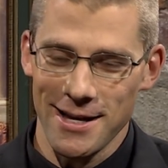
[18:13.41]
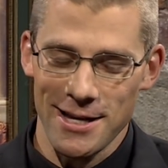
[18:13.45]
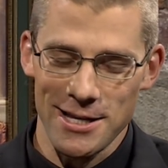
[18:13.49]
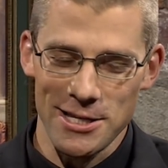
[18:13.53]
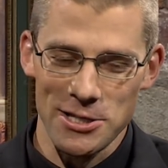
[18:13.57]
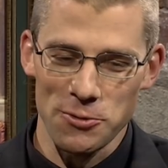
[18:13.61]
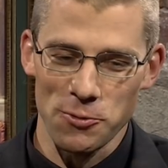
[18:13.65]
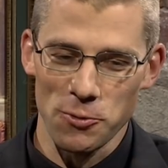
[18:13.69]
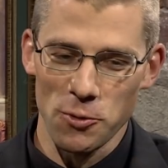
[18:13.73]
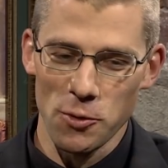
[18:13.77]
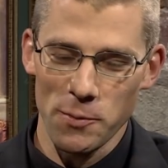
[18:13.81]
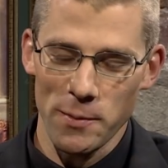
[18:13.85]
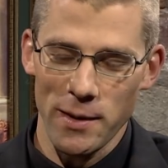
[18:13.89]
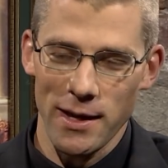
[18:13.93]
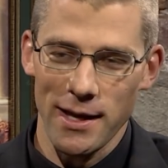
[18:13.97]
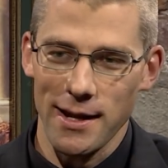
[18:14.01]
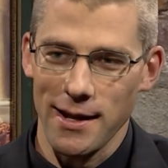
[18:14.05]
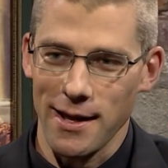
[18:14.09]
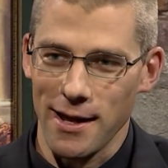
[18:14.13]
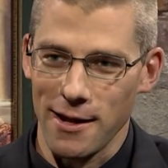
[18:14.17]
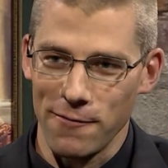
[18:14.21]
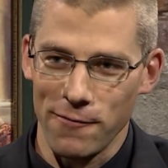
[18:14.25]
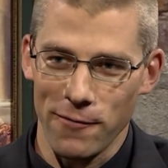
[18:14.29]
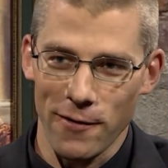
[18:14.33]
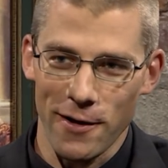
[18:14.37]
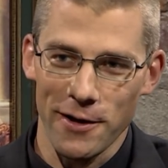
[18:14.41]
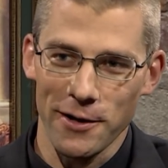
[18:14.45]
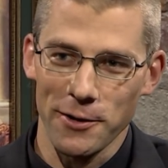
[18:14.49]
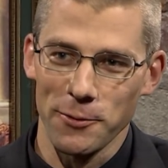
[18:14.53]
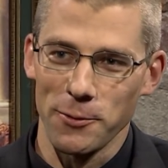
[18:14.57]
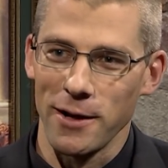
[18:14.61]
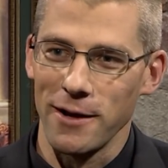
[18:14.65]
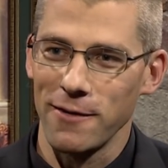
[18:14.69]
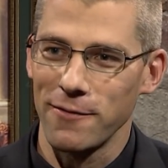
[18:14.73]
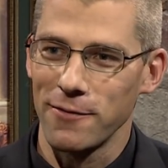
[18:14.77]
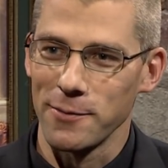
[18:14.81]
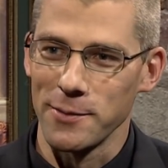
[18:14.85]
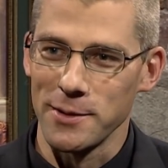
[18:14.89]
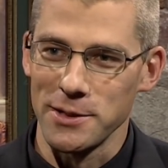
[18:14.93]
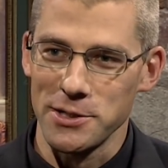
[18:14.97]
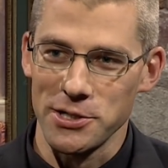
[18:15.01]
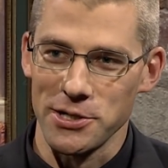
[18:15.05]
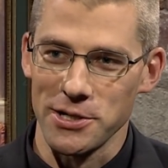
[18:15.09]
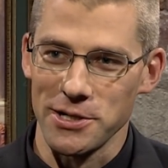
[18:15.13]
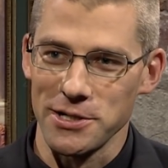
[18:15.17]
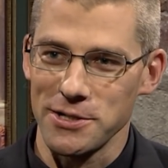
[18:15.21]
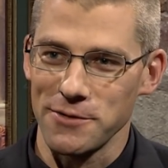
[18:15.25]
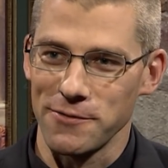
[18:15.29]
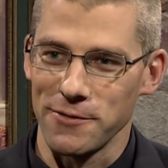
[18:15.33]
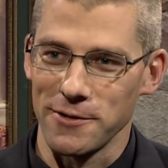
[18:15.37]
His roommate had fallen away from the
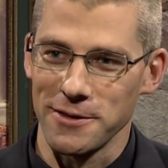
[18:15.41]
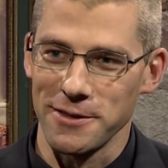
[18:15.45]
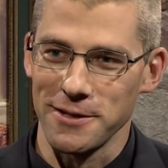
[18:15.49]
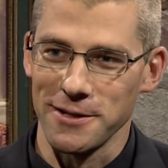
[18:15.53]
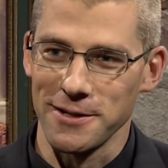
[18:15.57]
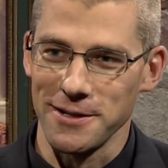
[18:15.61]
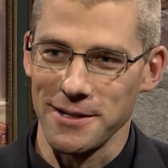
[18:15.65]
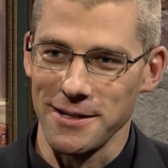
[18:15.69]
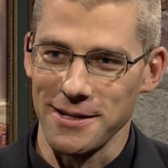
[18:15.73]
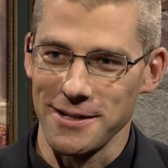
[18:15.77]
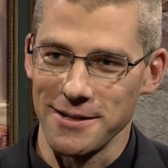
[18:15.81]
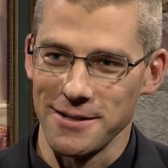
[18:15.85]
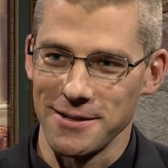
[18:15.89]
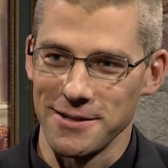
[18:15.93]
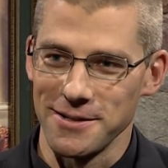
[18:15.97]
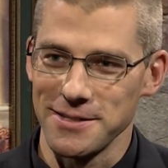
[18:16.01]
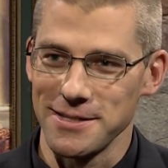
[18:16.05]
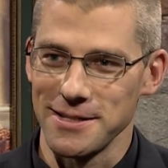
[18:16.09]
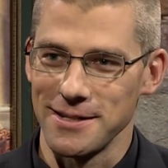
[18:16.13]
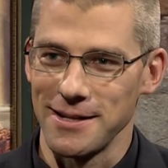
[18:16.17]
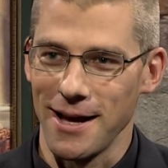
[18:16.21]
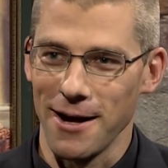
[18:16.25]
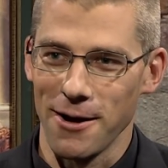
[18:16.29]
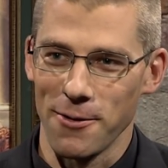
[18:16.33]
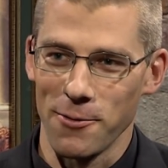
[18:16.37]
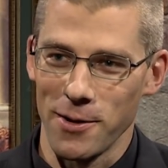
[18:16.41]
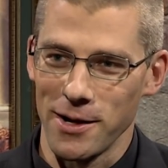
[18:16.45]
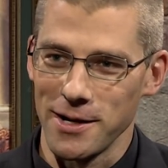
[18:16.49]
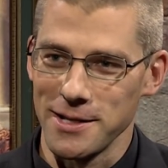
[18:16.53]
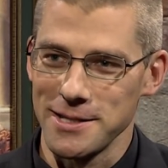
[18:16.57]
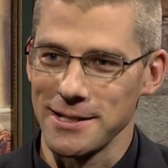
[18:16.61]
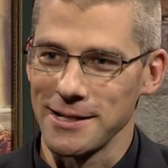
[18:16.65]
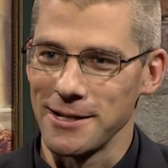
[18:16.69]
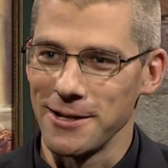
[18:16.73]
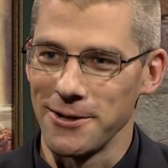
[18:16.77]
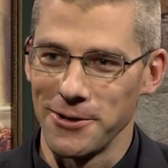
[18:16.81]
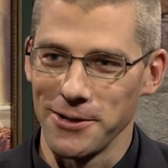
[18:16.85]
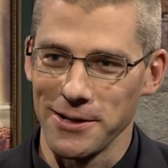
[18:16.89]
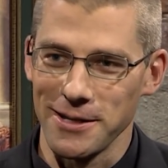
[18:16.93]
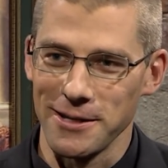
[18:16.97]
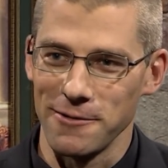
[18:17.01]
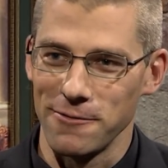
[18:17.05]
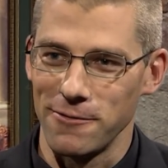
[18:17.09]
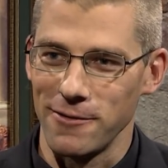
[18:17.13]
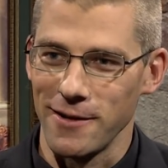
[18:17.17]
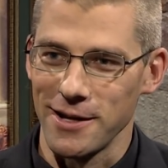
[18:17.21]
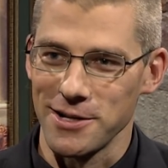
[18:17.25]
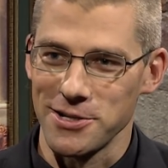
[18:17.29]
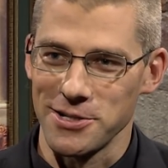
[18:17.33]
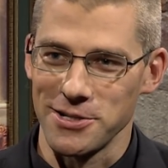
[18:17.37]
church for 30 years and now wanted to go to
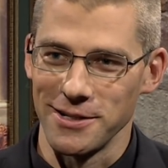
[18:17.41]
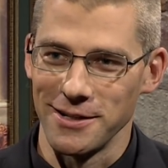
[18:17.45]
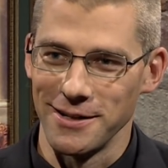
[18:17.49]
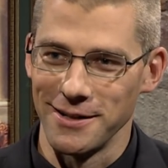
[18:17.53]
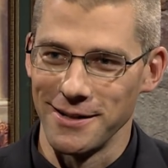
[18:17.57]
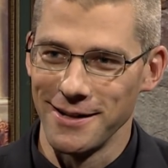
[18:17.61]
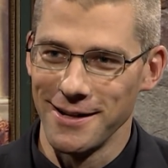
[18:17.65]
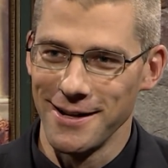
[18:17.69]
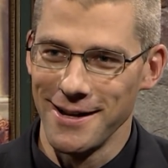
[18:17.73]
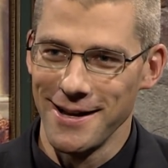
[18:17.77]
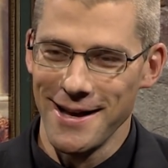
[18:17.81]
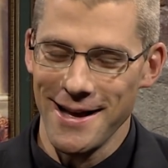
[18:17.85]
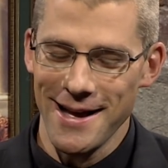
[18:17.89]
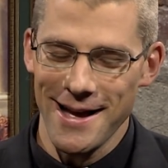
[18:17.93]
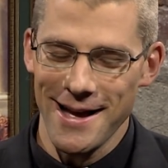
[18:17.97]
confession.